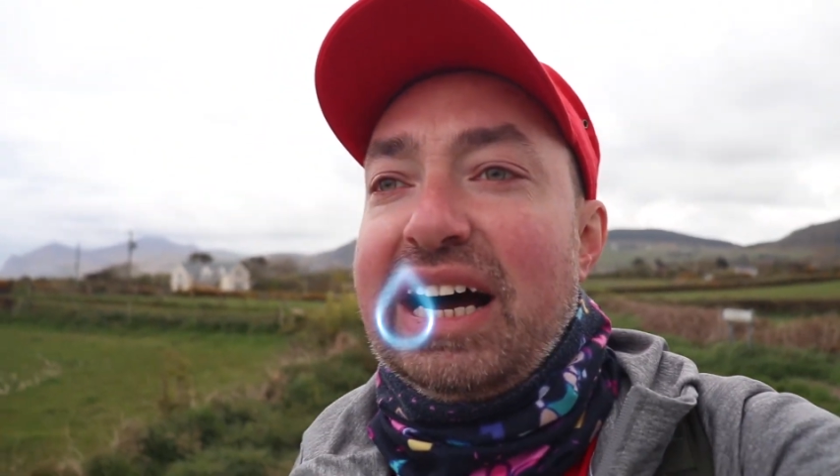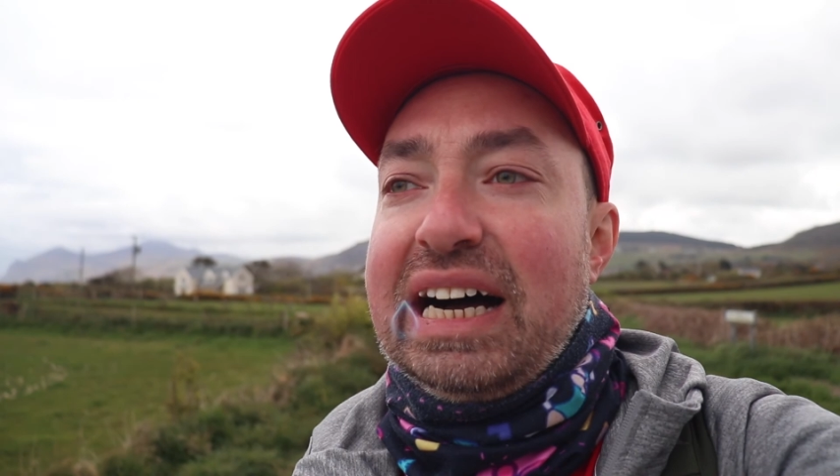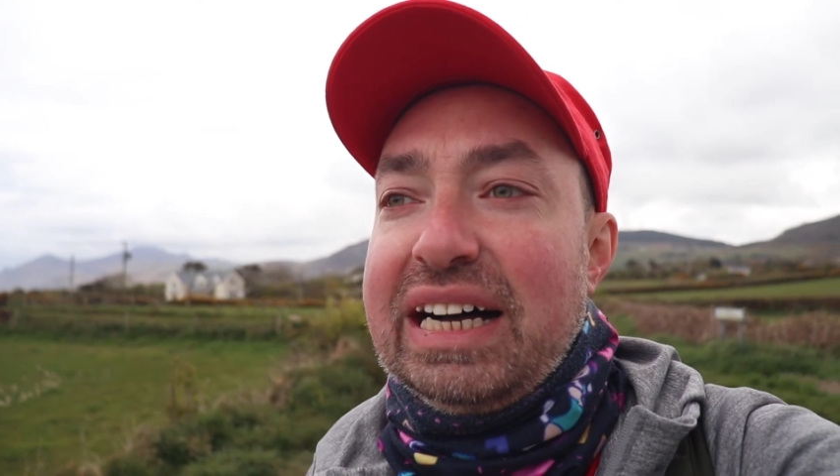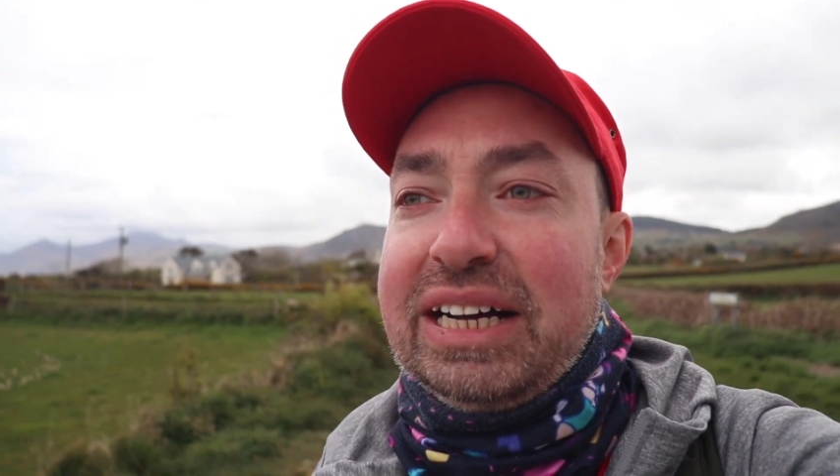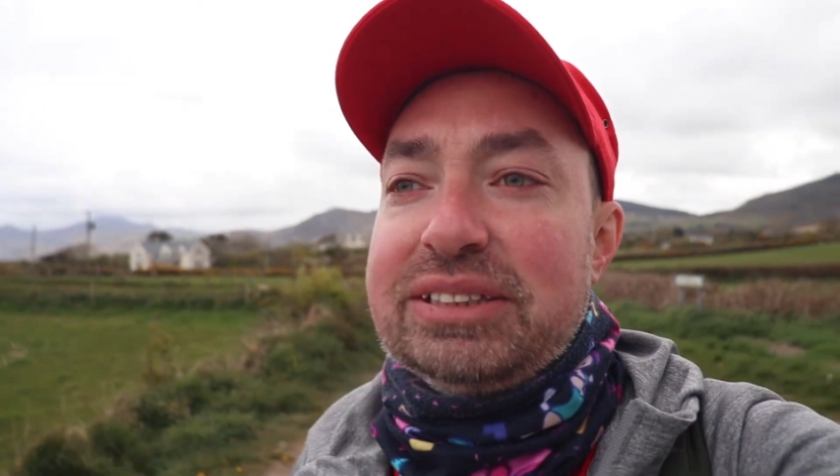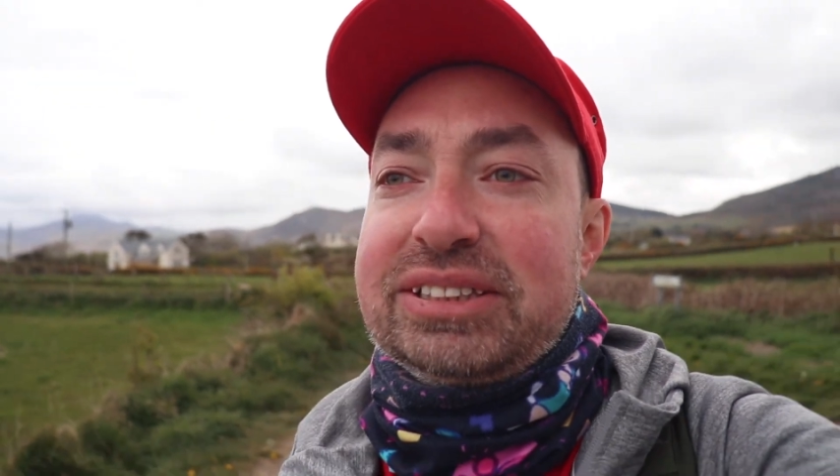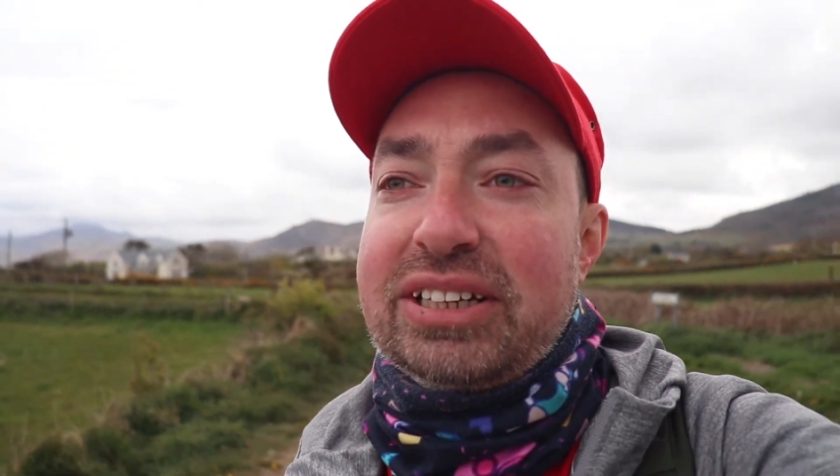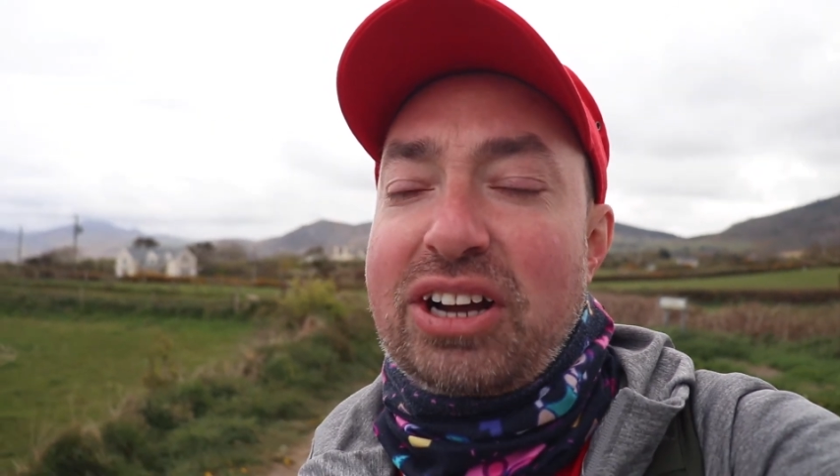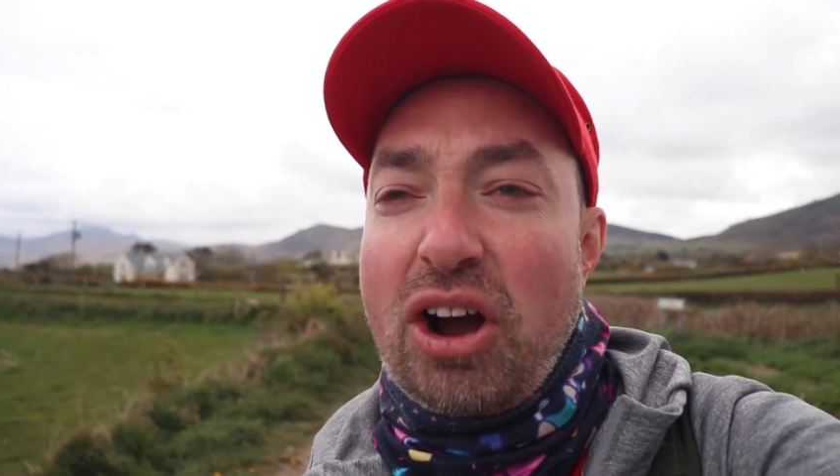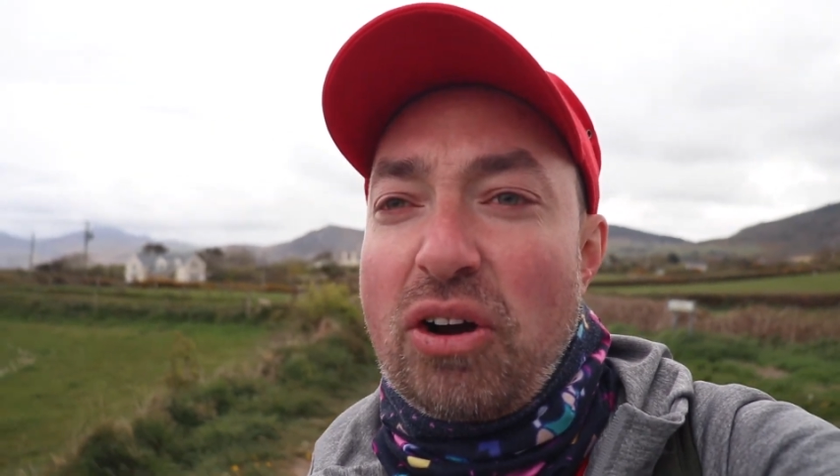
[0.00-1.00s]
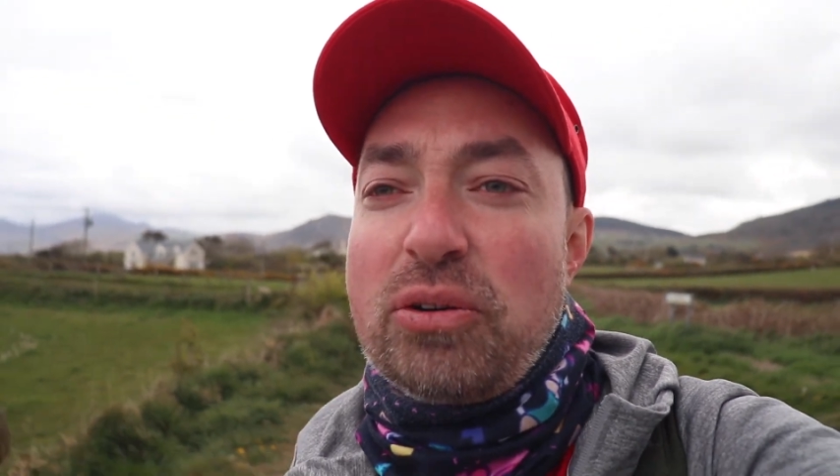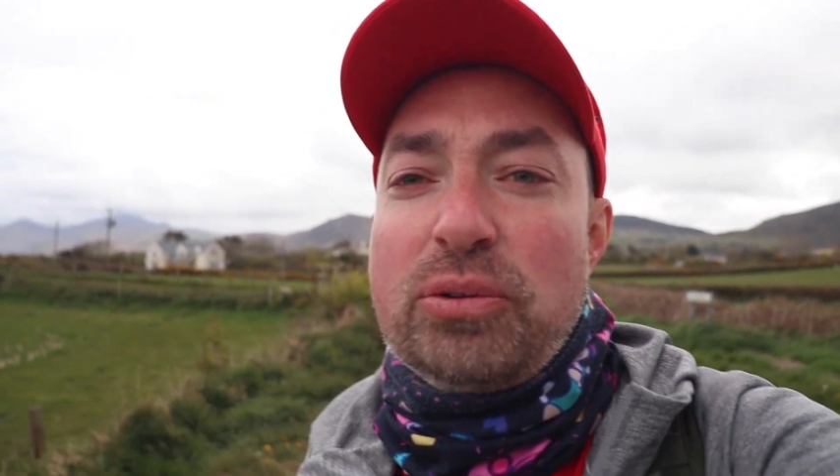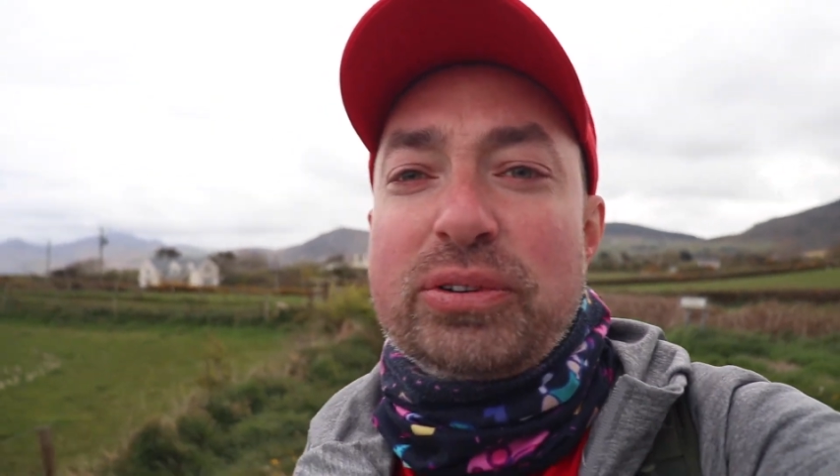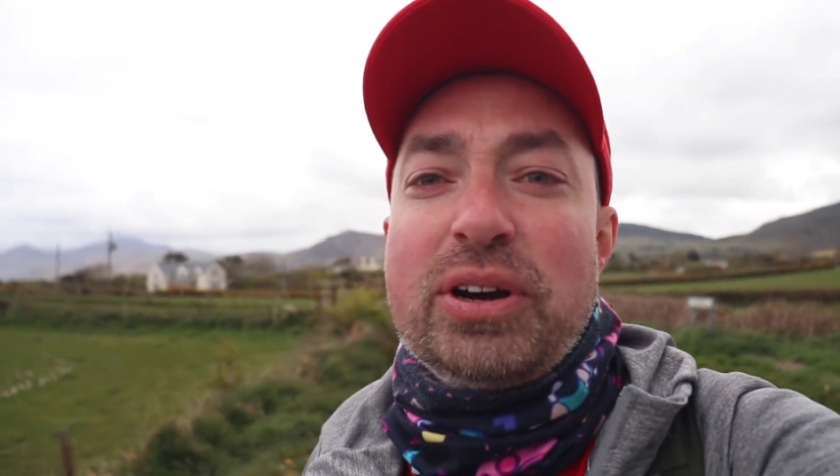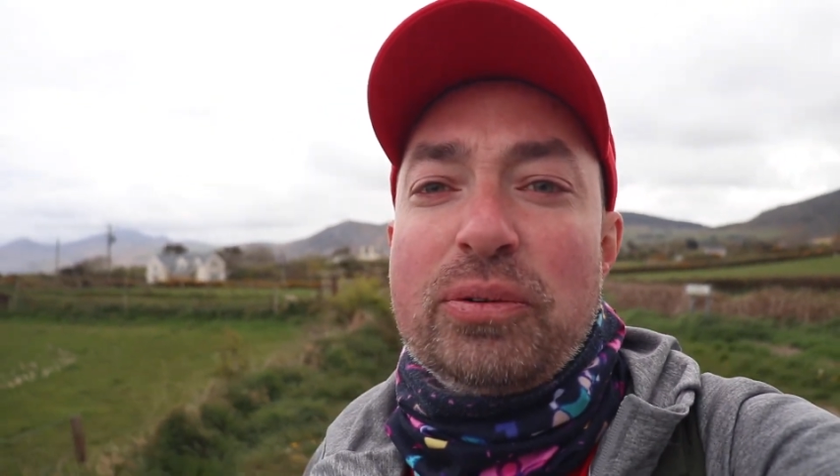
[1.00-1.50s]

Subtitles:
so cold,